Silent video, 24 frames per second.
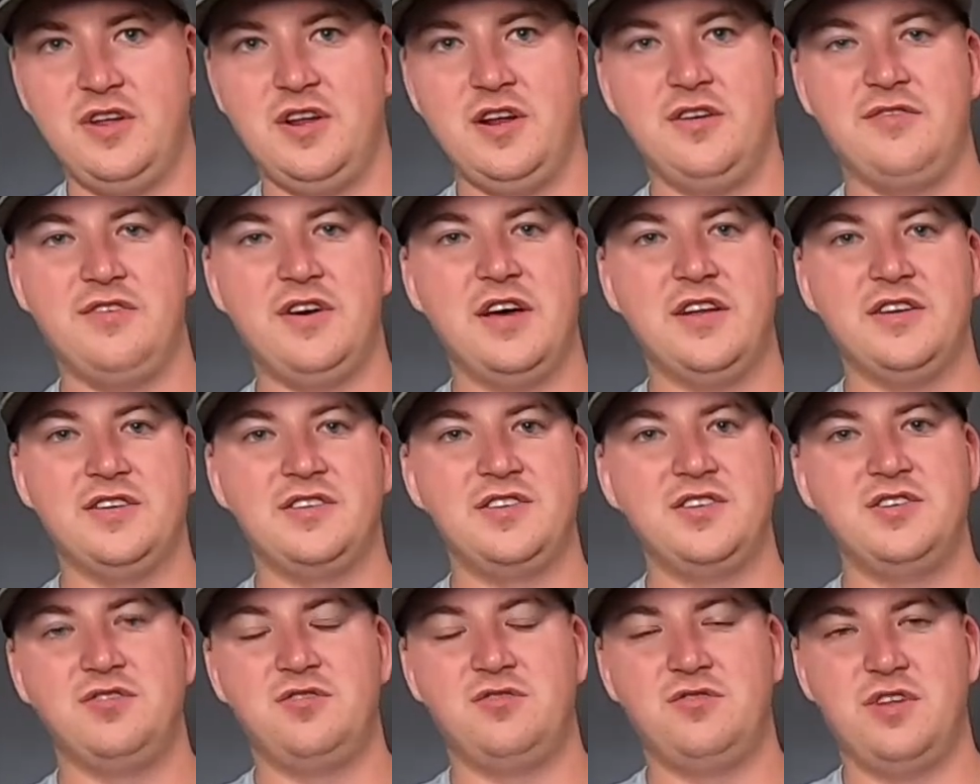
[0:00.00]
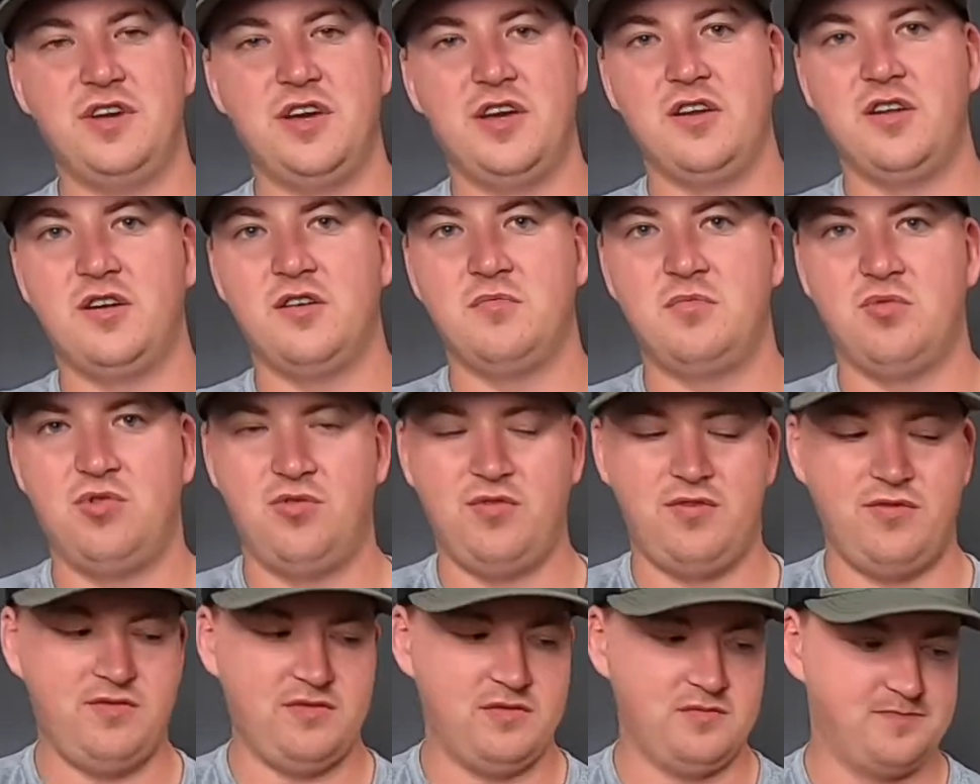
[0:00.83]
and I've had teal land on both
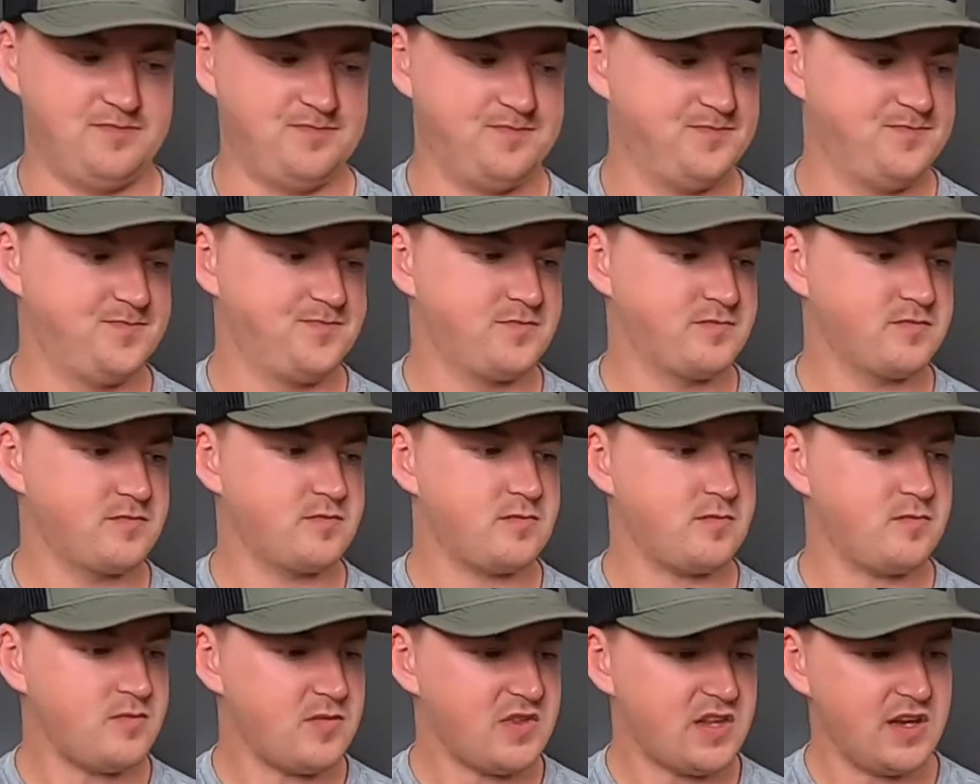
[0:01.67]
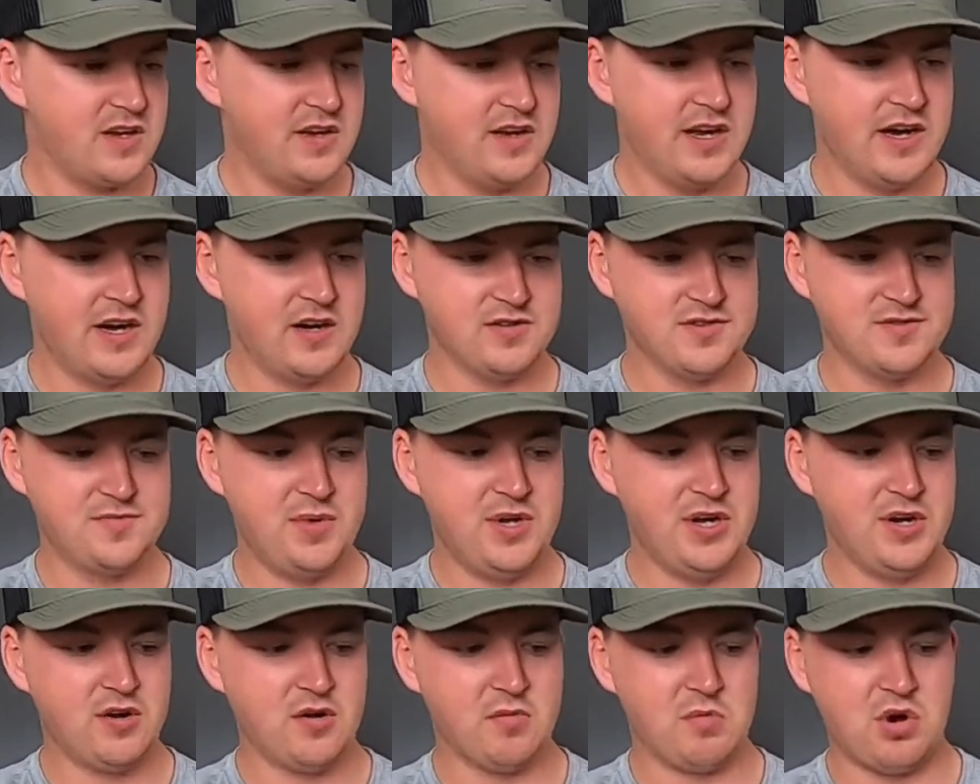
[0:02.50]
of them. Now,
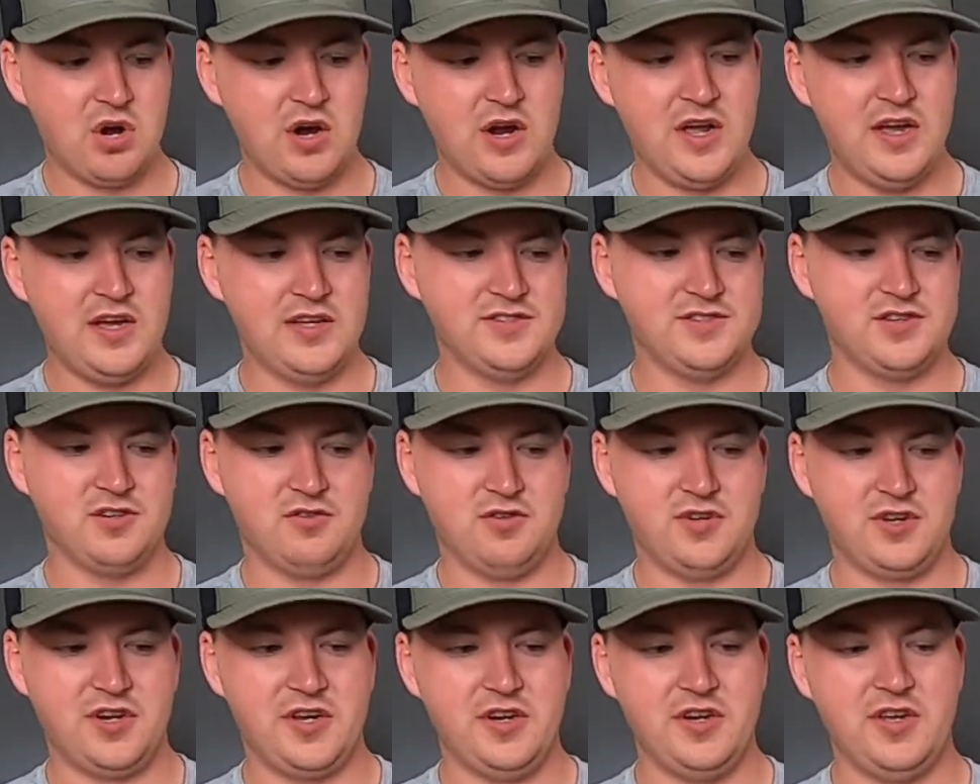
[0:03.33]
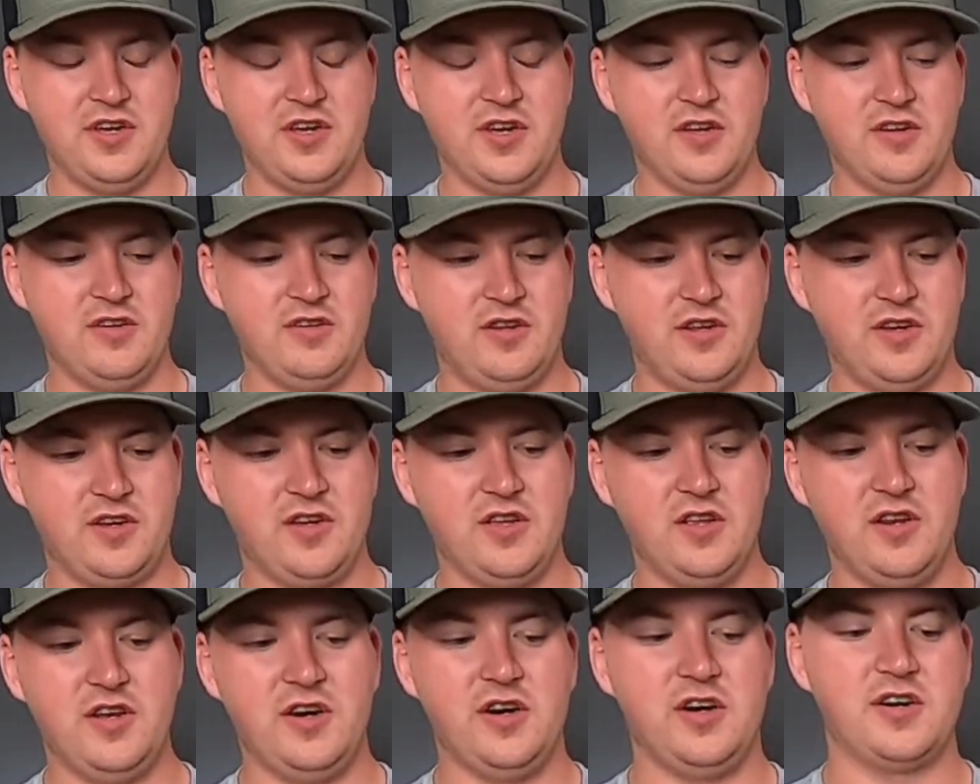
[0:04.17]
spinner brands, you're looking at
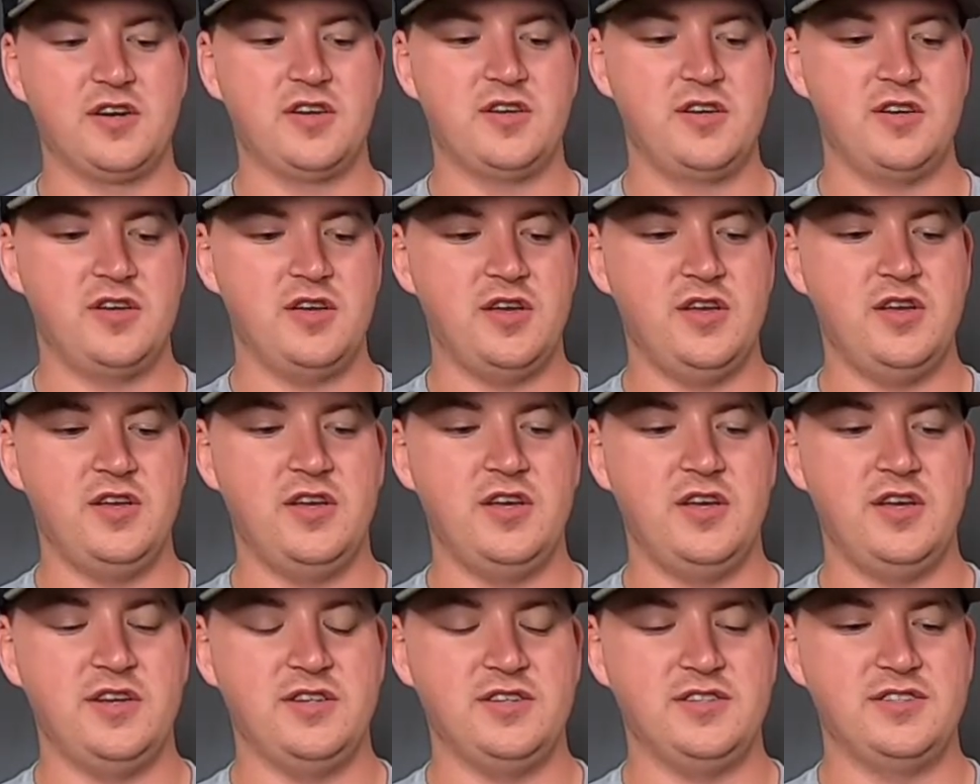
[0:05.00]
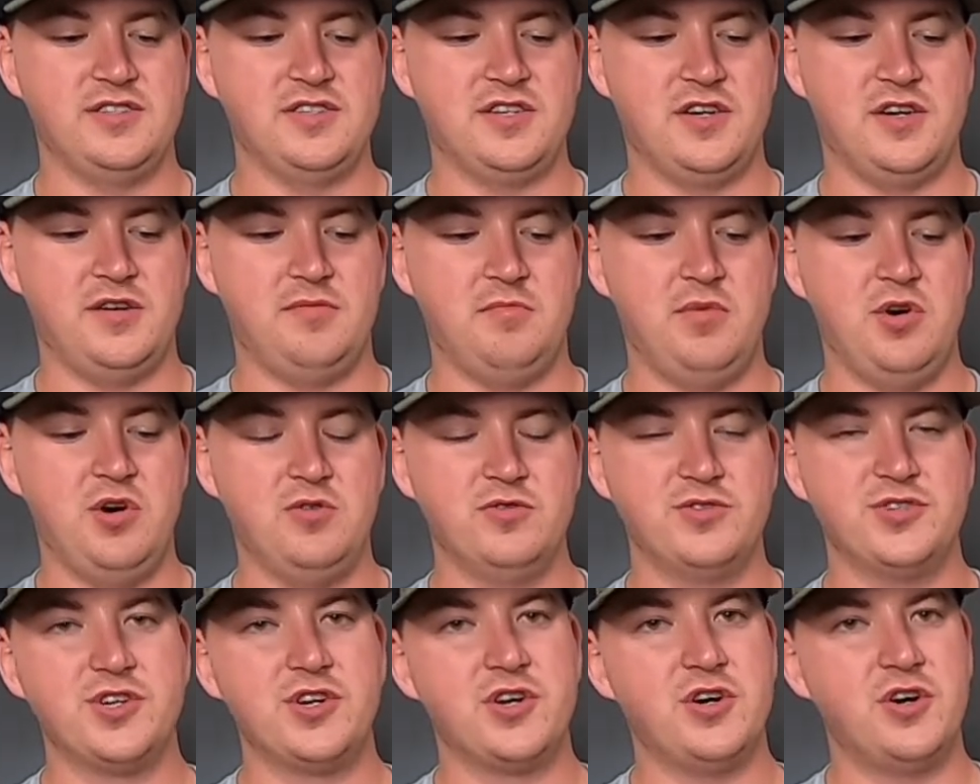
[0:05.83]
Lucky Duck and
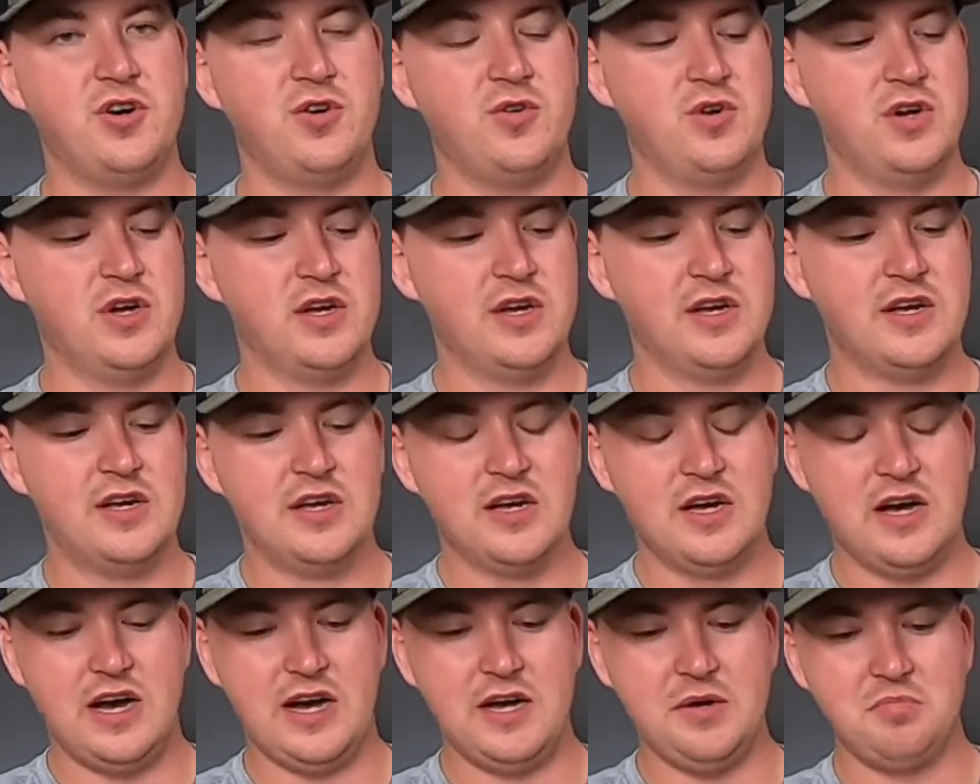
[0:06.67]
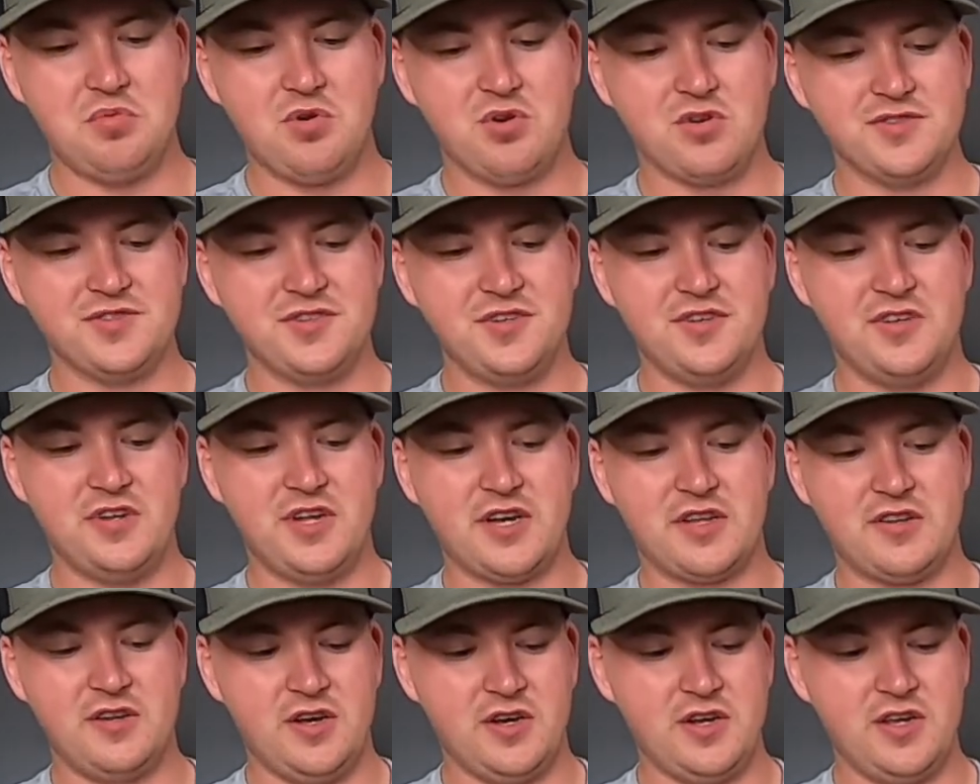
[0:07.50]
Mojo. I personally
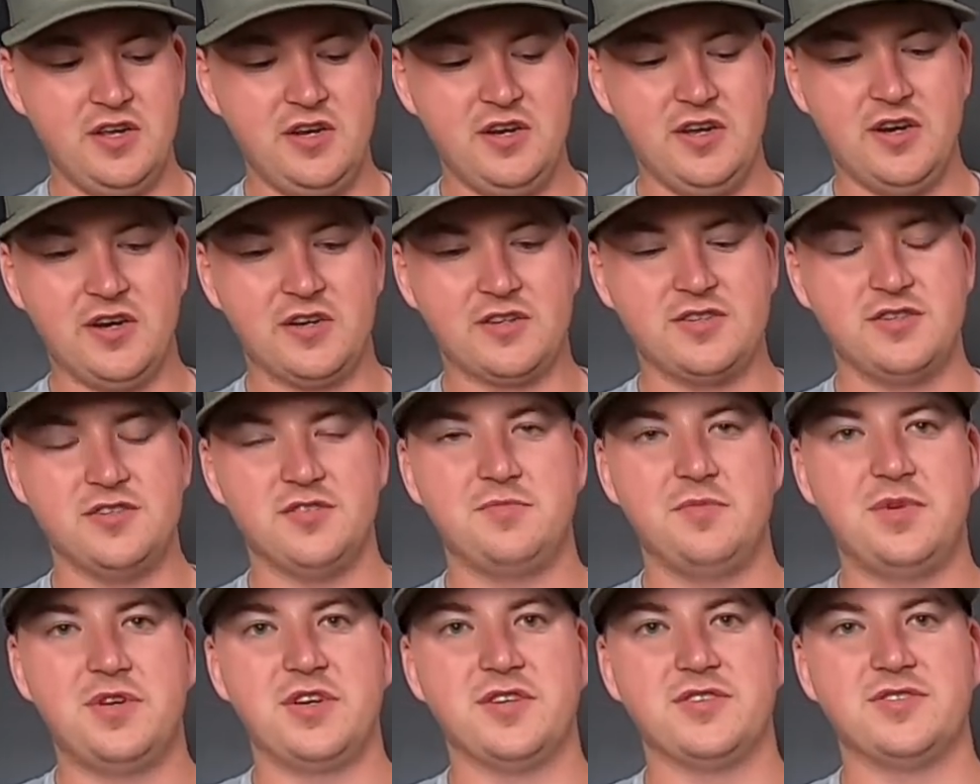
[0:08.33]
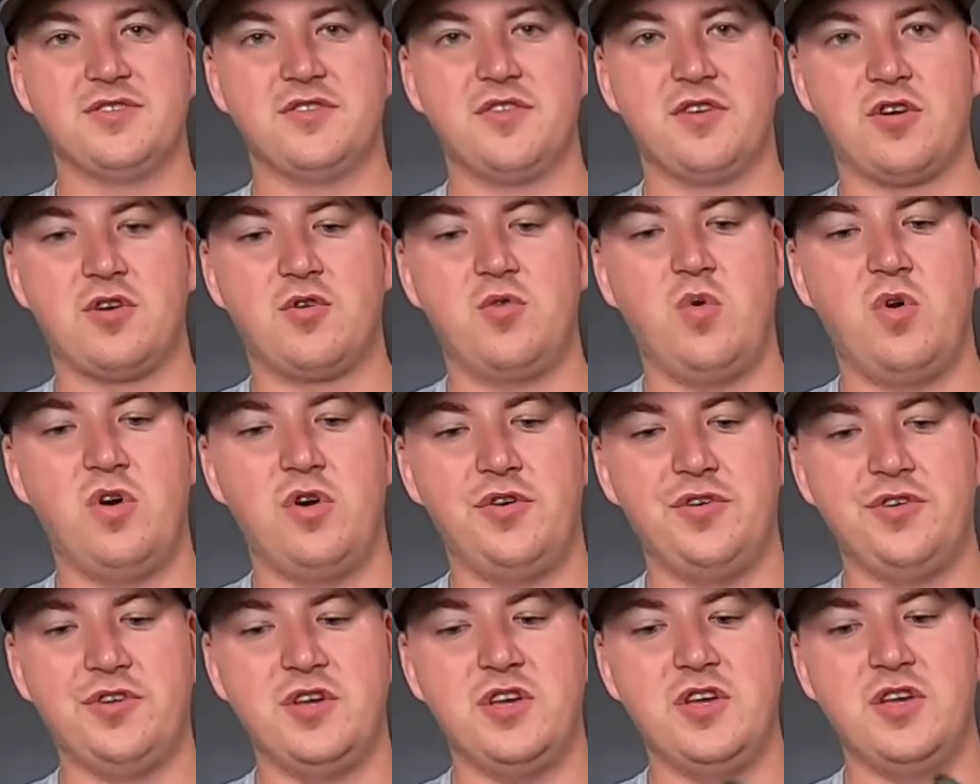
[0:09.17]
like Lucky Duck just because of their
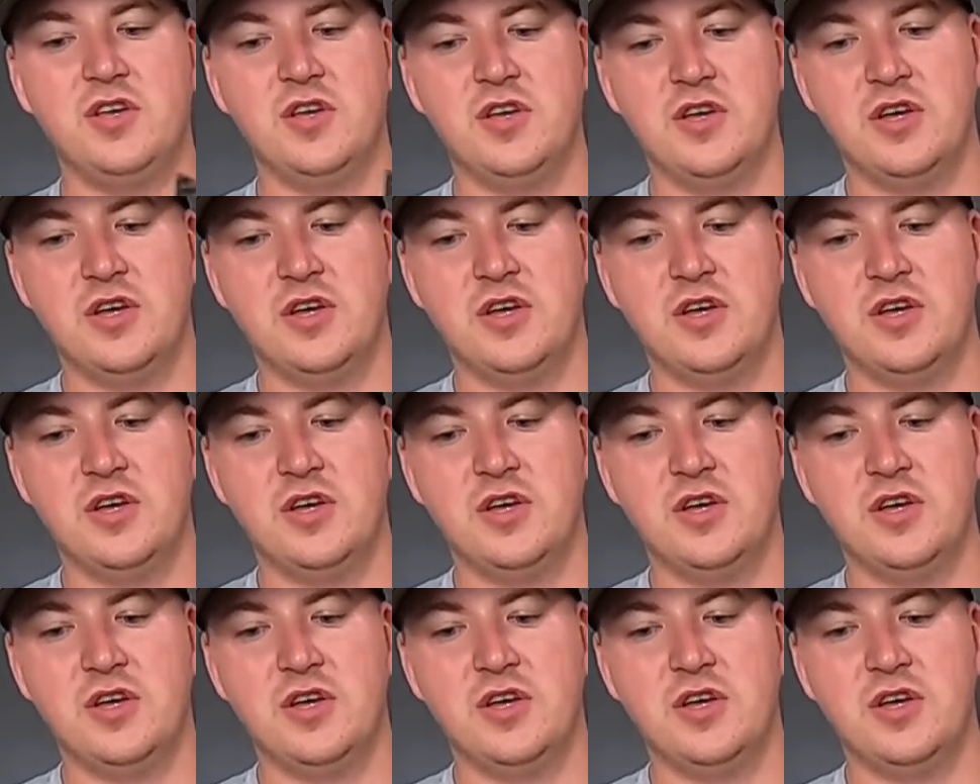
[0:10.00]
quality.